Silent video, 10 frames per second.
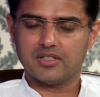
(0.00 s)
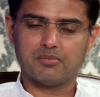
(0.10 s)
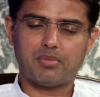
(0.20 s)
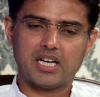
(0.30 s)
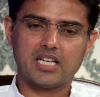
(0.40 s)

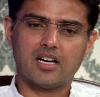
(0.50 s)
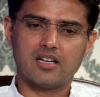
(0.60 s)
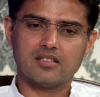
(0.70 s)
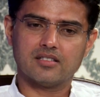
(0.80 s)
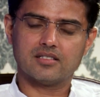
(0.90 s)
party
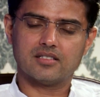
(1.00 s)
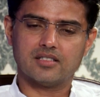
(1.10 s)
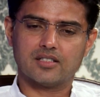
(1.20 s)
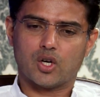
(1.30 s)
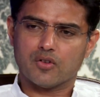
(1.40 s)
cadres'
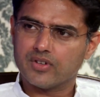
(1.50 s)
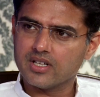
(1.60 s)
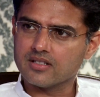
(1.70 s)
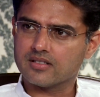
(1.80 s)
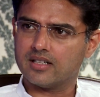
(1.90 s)

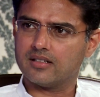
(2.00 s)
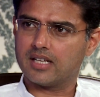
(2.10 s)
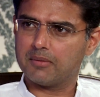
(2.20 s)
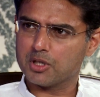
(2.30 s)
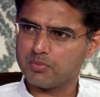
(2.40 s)
confidence and
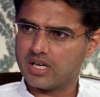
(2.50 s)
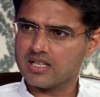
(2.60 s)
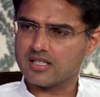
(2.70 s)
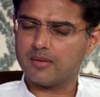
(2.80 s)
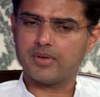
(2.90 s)
keep the
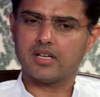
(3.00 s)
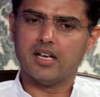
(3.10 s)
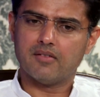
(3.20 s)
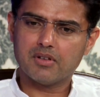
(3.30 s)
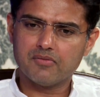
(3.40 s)
spirits up, and
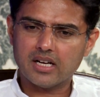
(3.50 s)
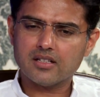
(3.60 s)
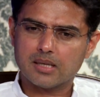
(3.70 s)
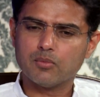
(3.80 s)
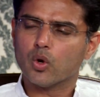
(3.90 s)
we've won
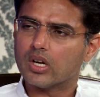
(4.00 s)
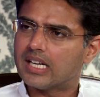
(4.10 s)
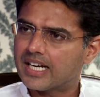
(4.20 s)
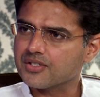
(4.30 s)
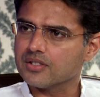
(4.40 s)
some local
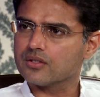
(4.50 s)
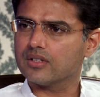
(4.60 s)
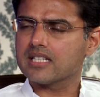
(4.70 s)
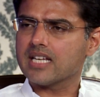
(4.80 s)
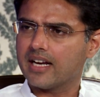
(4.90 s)
elections, so
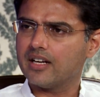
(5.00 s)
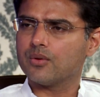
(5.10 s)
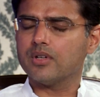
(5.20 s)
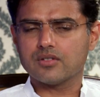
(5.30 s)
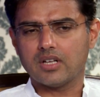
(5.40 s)
that's added to
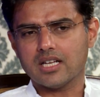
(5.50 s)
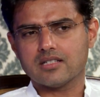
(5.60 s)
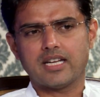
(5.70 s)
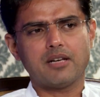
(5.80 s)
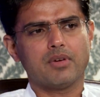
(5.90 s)
it. So last
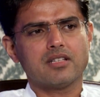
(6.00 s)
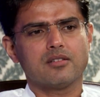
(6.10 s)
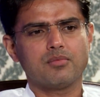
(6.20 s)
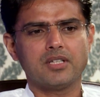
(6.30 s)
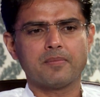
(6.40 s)
10 months
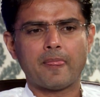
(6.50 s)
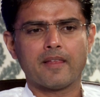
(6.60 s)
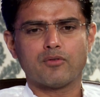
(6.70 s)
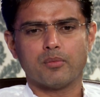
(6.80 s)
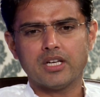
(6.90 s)
have been
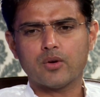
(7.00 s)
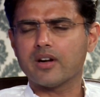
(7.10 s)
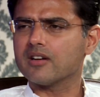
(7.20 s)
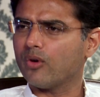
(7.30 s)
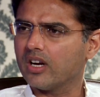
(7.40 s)
for me quite
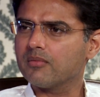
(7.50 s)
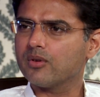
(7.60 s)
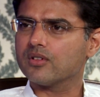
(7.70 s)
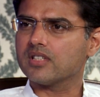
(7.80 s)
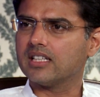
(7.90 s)
rewarding
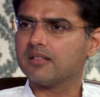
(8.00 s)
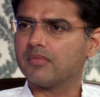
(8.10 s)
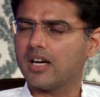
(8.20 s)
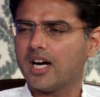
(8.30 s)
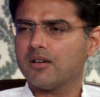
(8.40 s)
because I think my
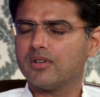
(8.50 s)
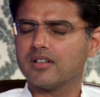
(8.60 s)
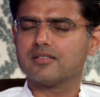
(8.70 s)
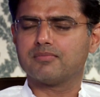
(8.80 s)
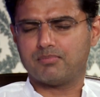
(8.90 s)
hard work
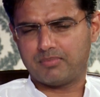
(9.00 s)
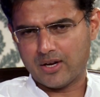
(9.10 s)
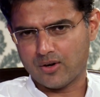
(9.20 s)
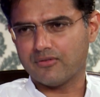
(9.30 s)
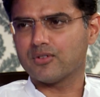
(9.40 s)
is
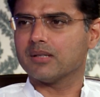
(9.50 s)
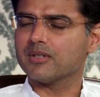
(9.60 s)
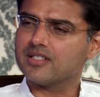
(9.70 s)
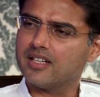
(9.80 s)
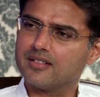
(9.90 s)
paying off to some
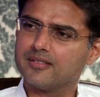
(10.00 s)
extent.